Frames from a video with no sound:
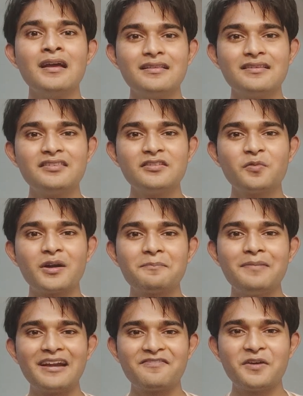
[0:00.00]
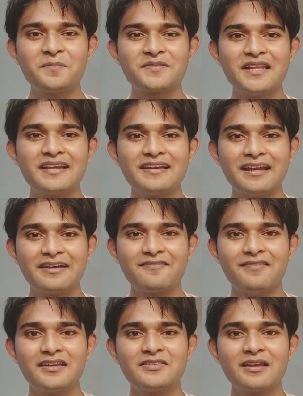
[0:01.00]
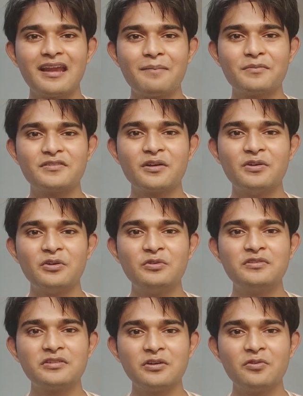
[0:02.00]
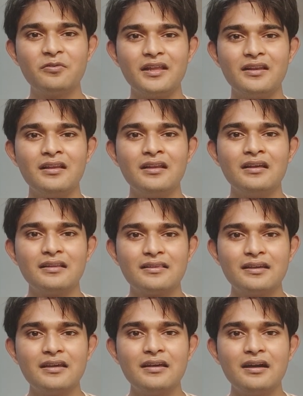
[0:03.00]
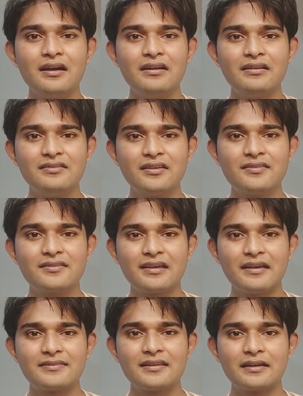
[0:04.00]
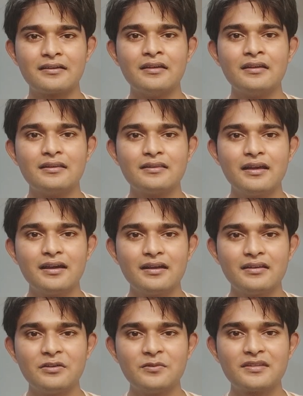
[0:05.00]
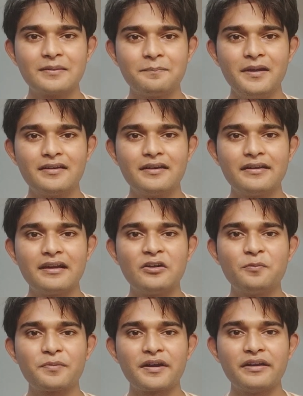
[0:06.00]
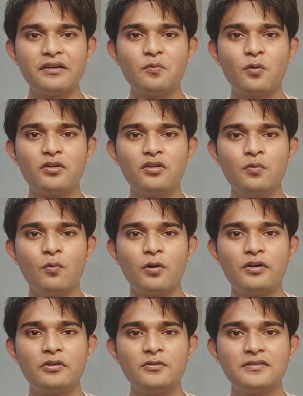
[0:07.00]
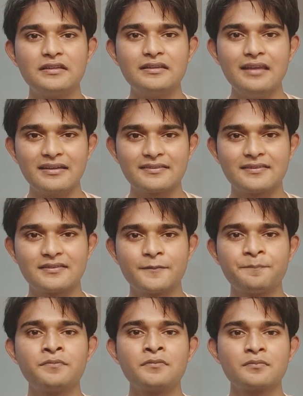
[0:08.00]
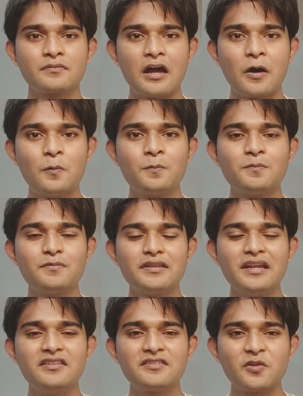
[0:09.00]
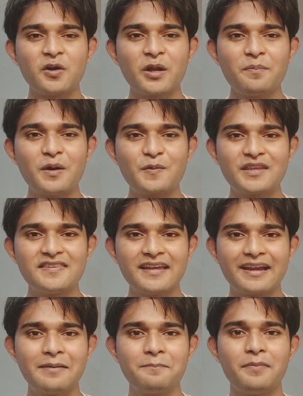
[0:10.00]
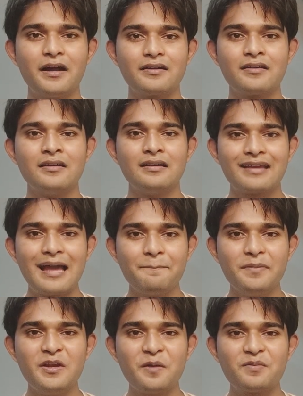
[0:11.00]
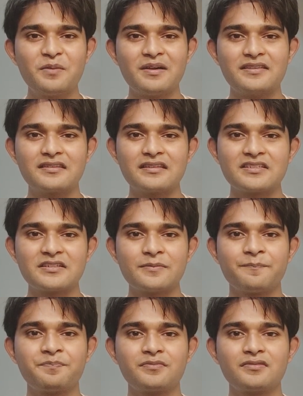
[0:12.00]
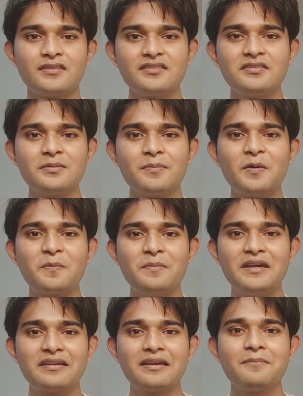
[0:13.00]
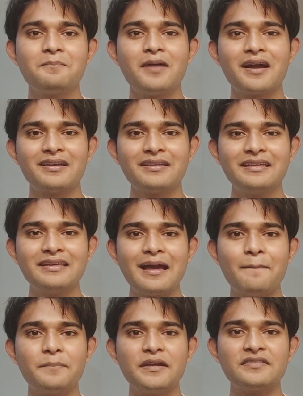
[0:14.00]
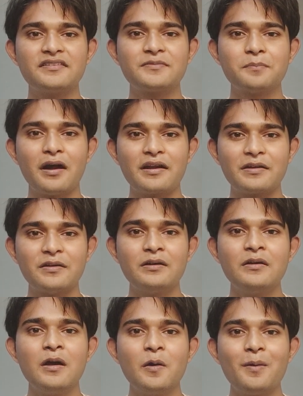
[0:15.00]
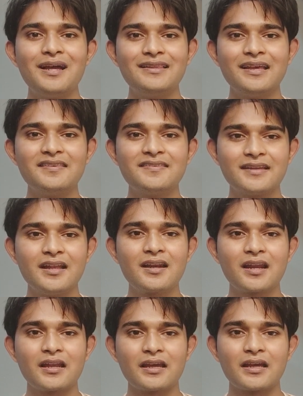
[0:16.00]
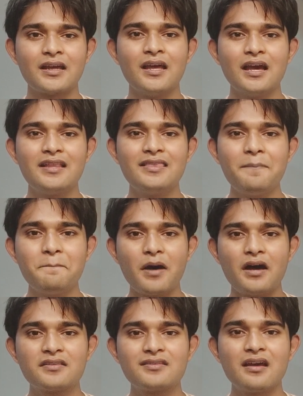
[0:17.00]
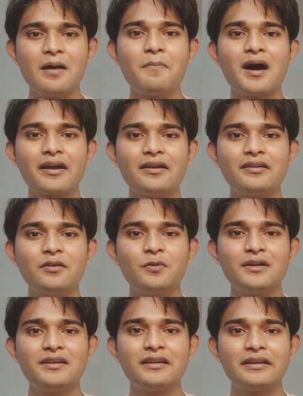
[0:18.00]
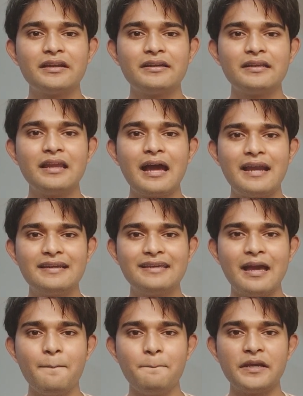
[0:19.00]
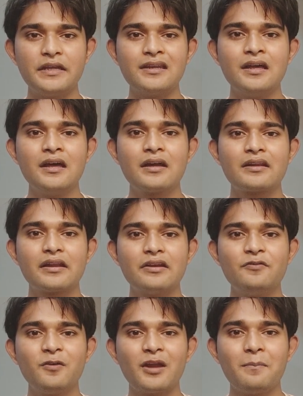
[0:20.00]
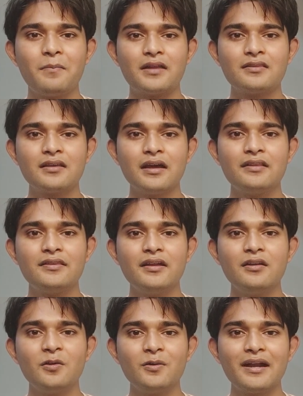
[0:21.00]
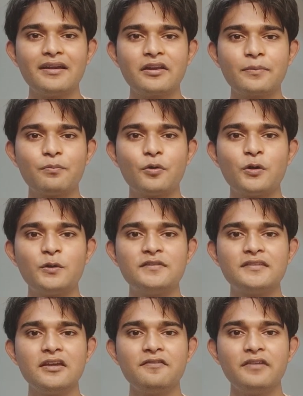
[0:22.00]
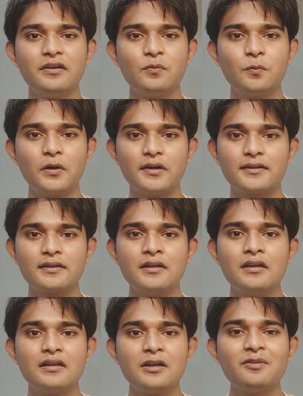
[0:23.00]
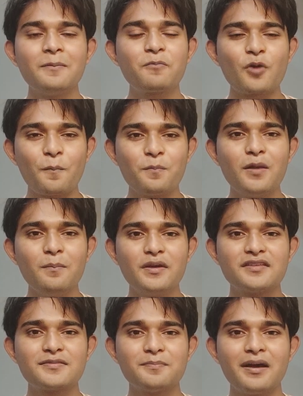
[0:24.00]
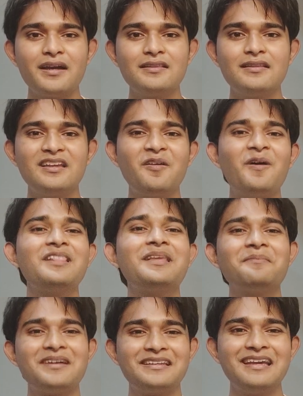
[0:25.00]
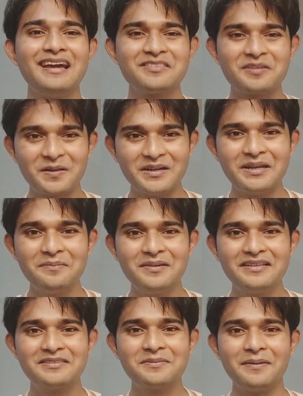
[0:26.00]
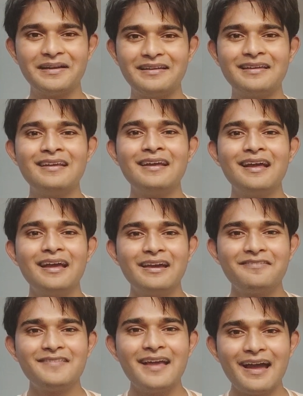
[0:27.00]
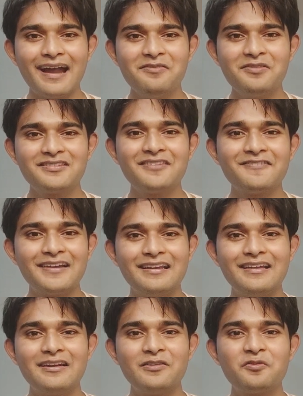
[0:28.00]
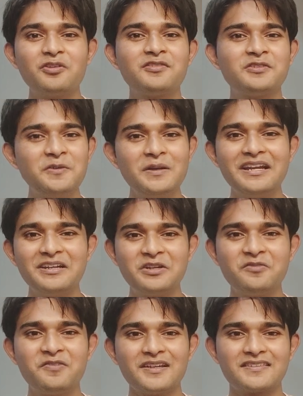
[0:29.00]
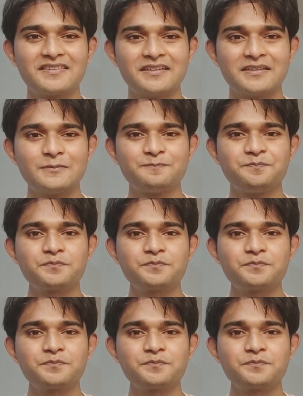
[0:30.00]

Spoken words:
This is what platforms like Netflix or Amazon do so well. They aren't just guessing. They are using big data to predict what you want to see next. Now, let's talk about the second part, campaign optimization. This is about making marketing campaigns smarter while they're still running. In the past, a marketer would create an ad campaign, run it for a month, and then look at a report to see if it worked. Now, the problem is, by then all the money has already been spent. If the ad was a failure, it was too late to fix it.